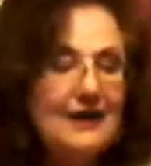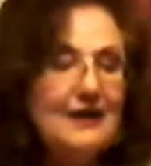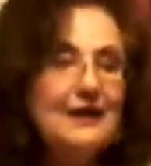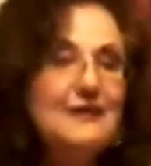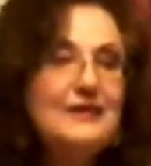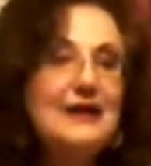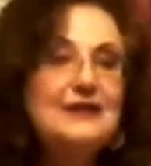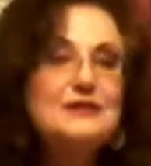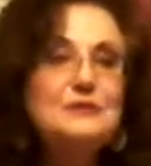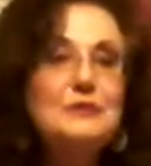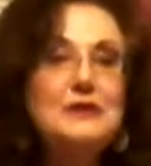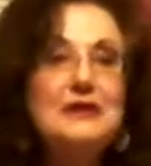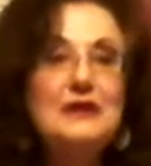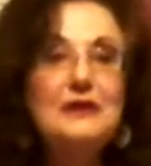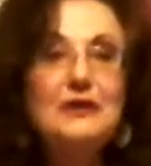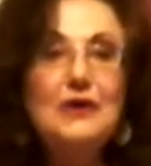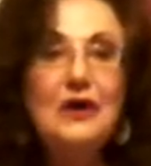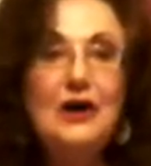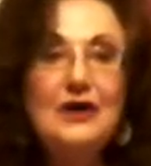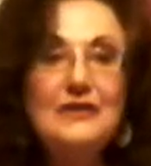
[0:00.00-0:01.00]
That's what they
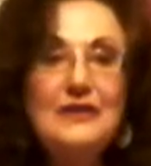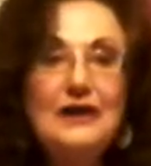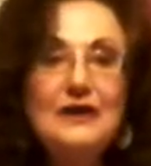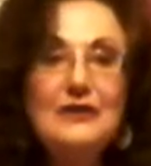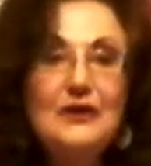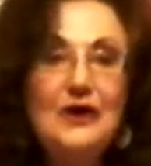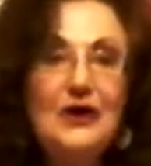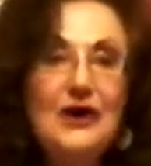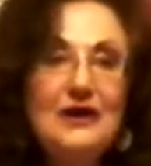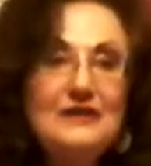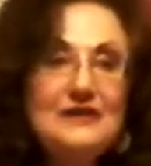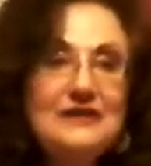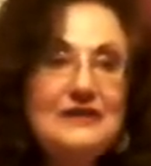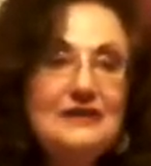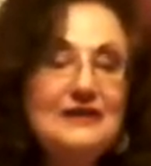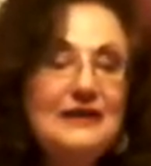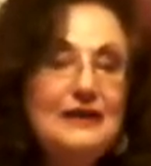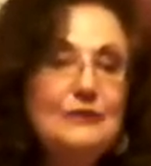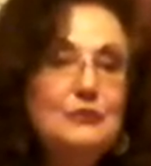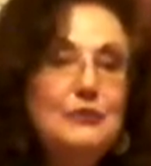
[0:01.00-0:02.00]
called
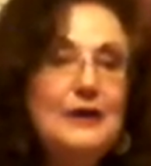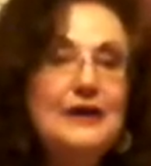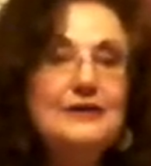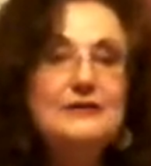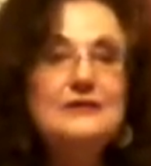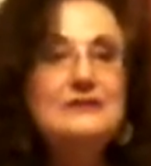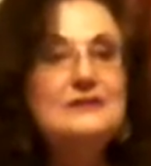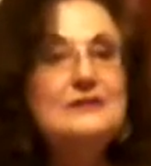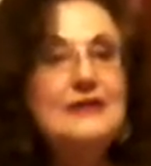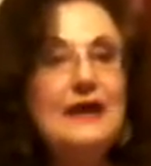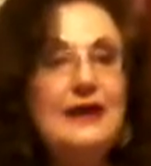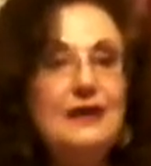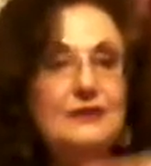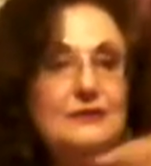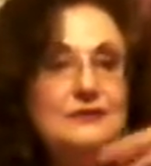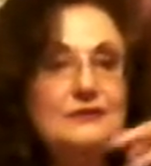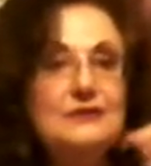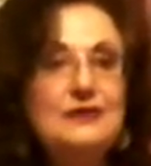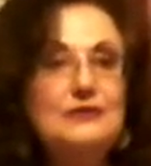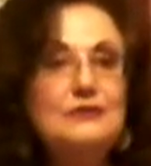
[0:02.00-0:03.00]
it. It went
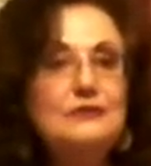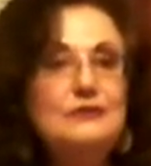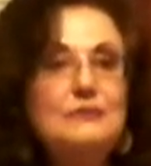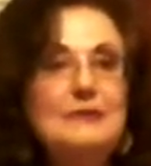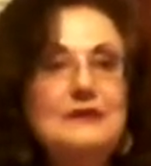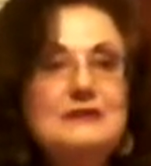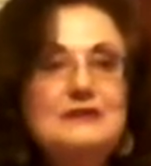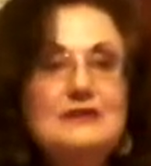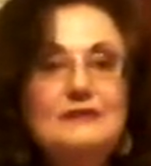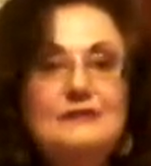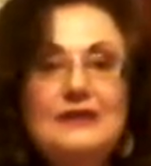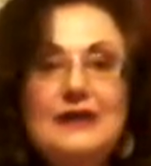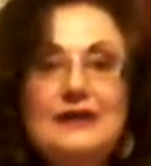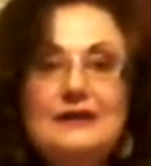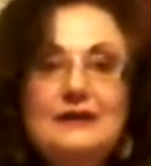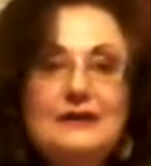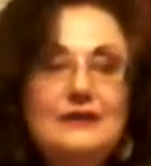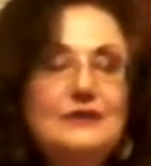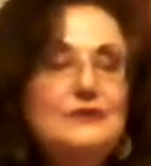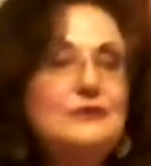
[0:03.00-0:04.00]
down through
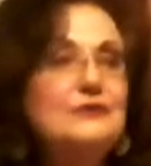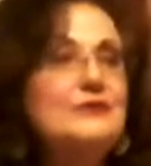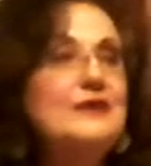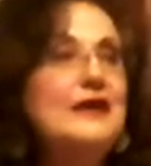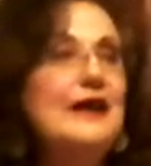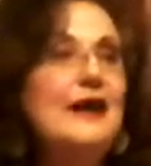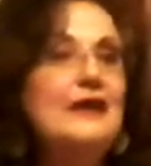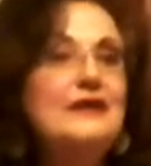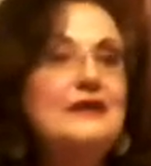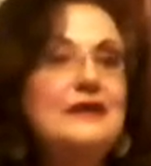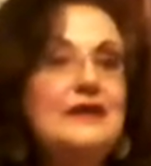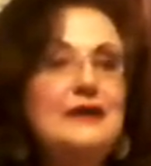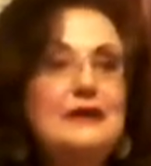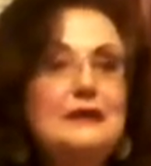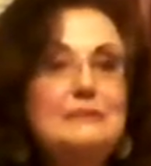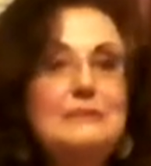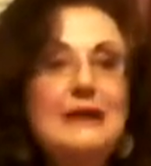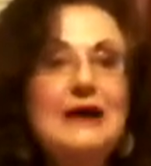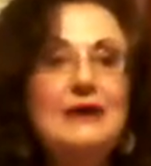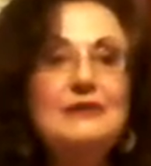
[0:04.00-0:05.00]
Pennsylvania and through the Allegheny
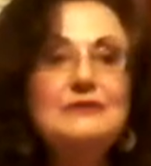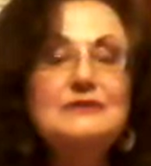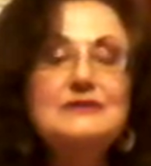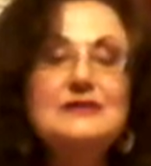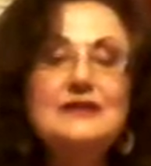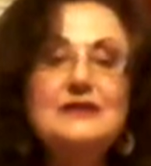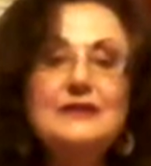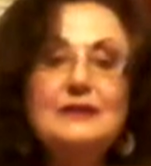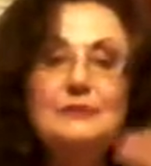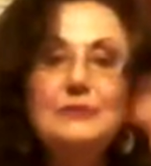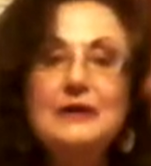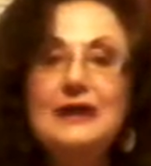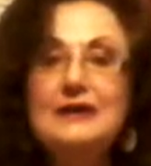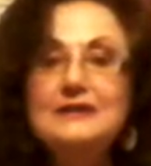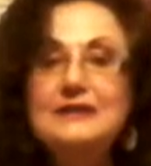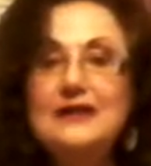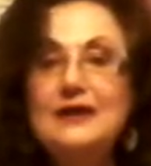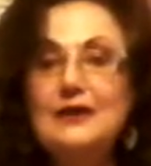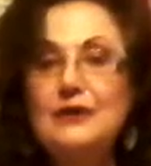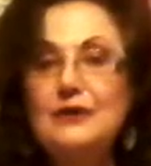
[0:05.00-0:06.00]
Mountains, and then we had
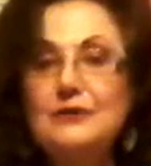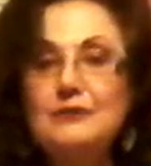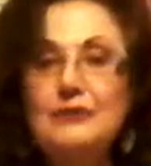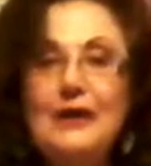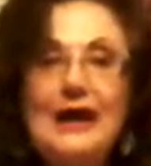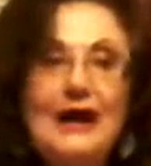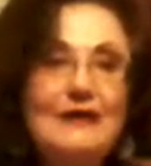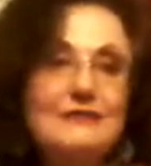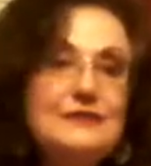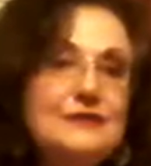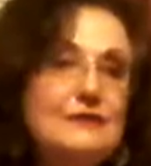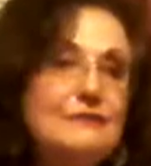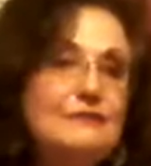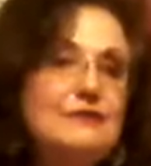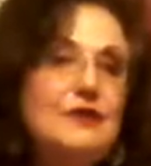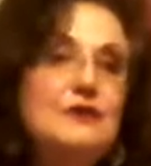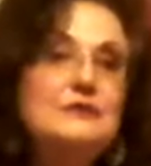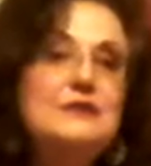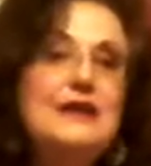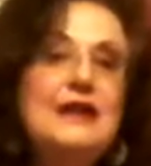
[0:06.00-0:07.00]
to get on rafts and
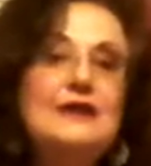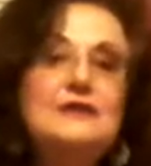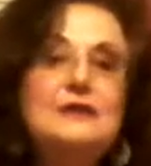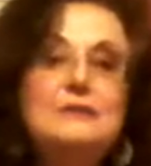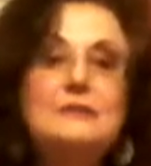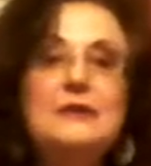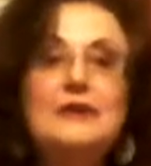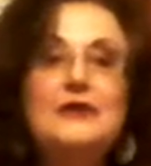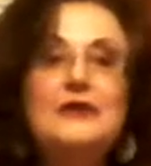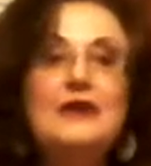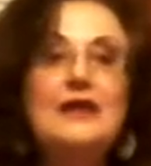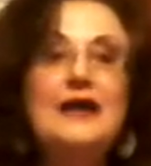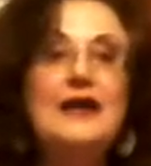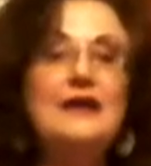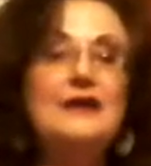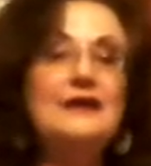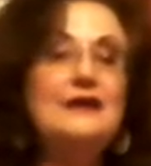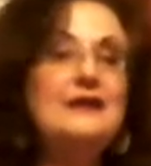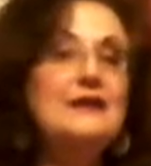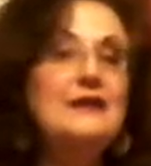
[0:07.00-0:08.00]
float down to
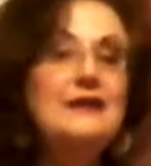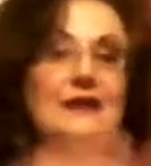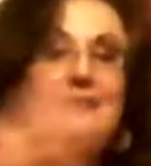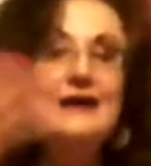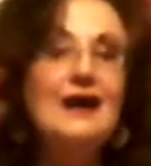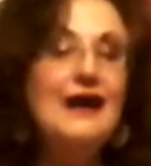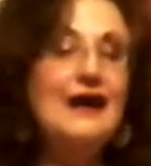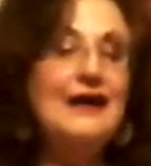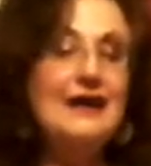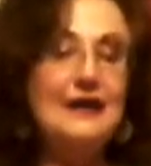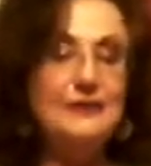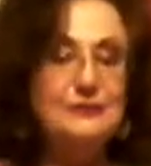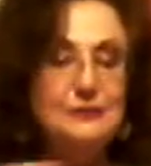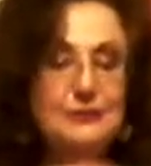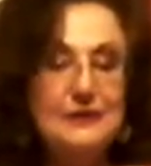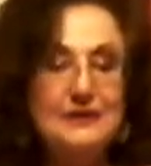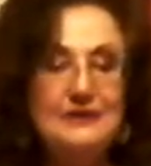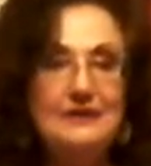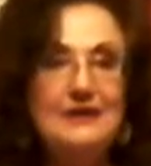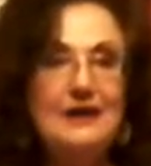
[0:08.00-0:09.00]
Marietta. I had
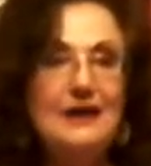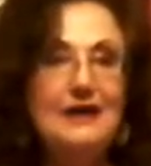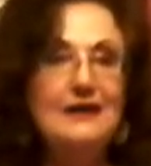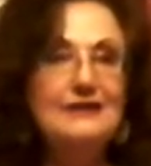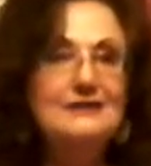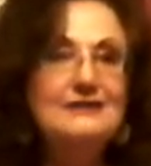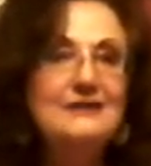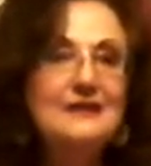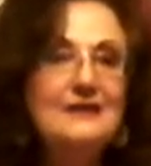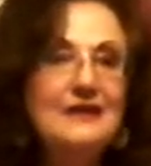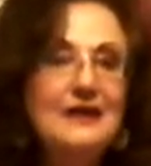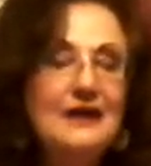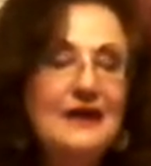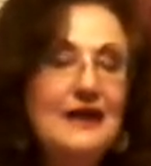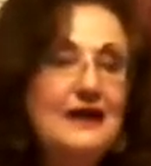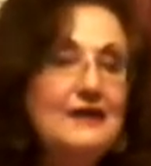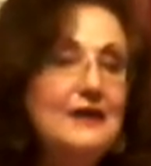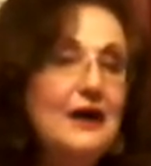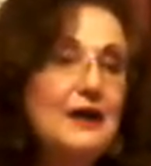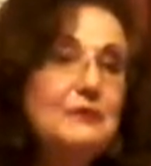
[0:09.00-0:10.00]
written that.
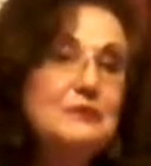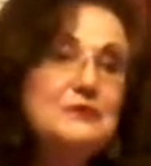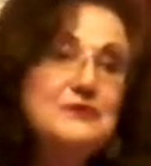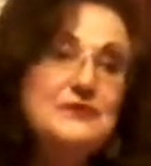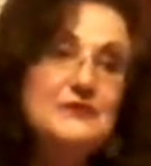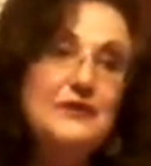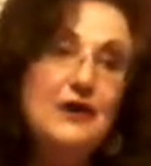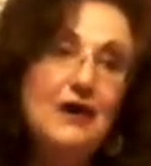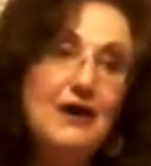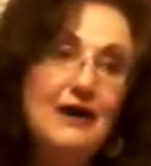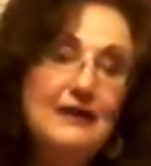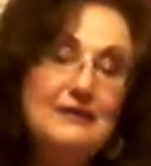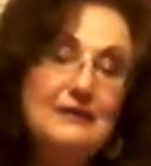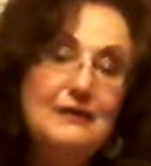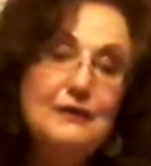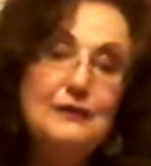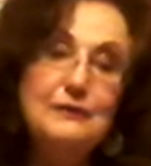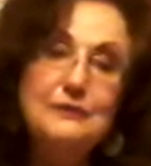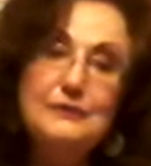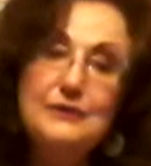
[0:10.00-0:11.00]
And I was not
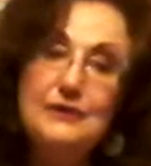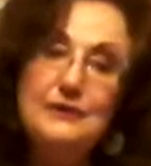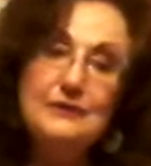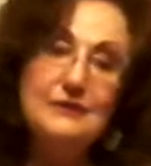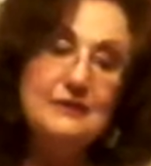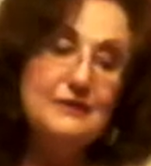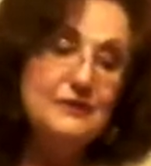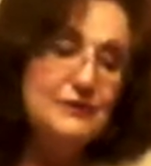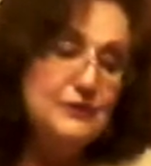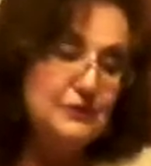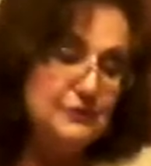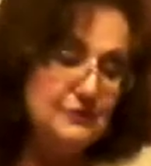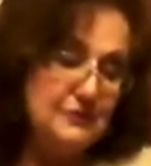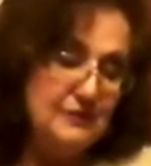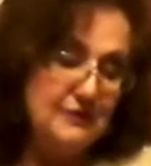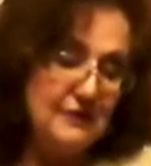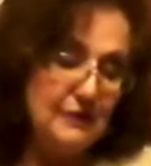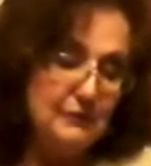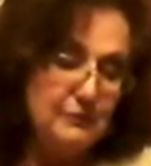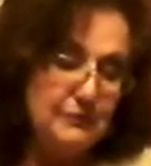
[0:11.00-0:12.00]
a
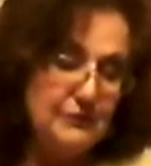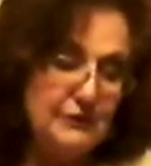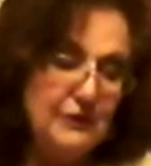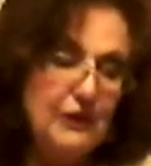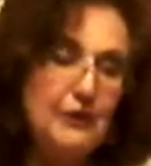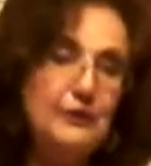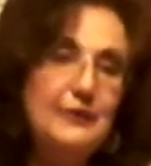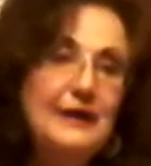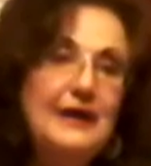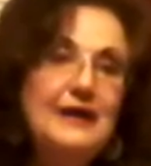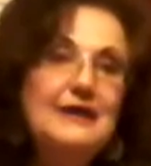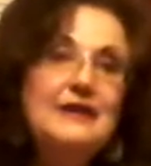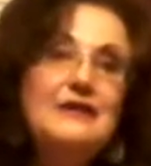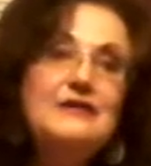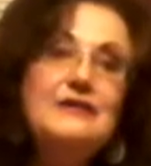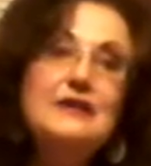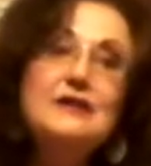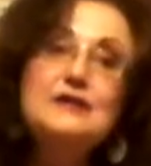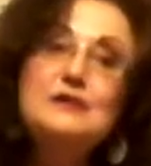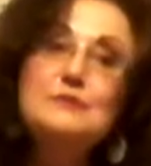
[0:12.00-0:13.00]
student that would know
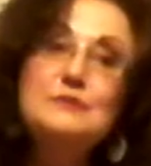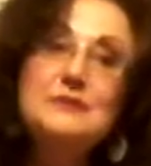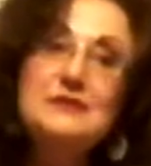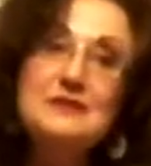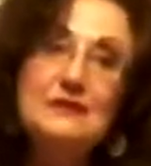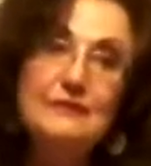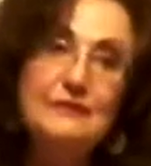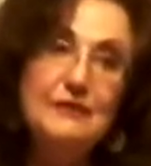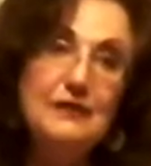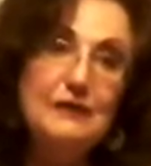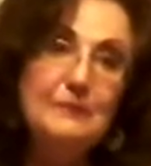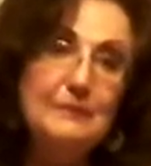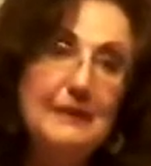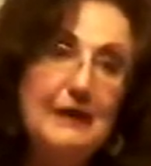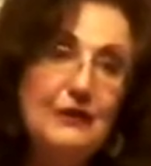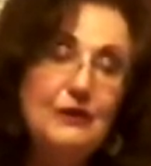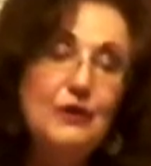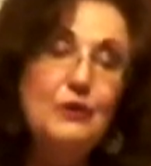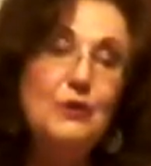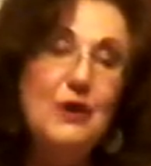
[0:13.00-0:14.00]
anything specific
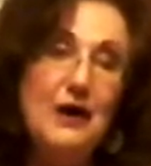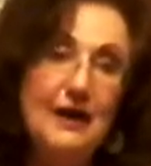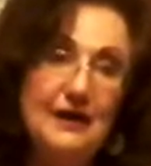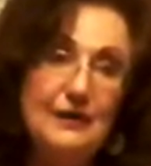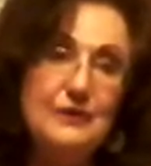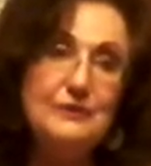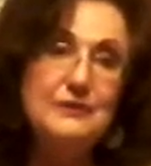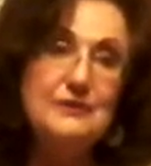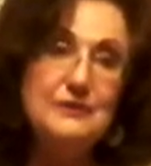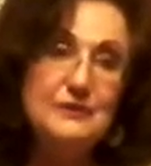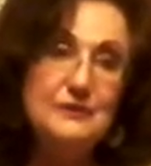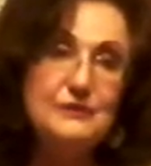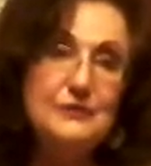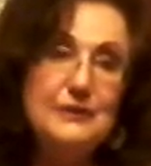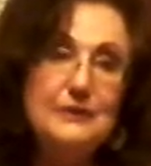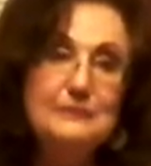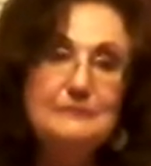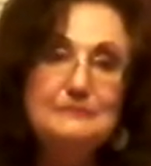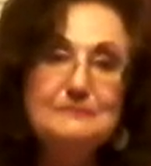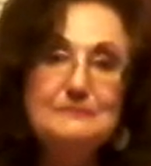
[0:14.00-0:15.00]
about Ohio history.
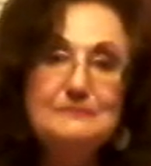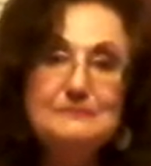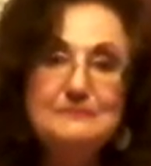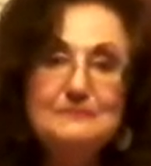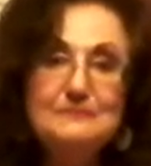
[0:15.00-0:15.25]
Wow.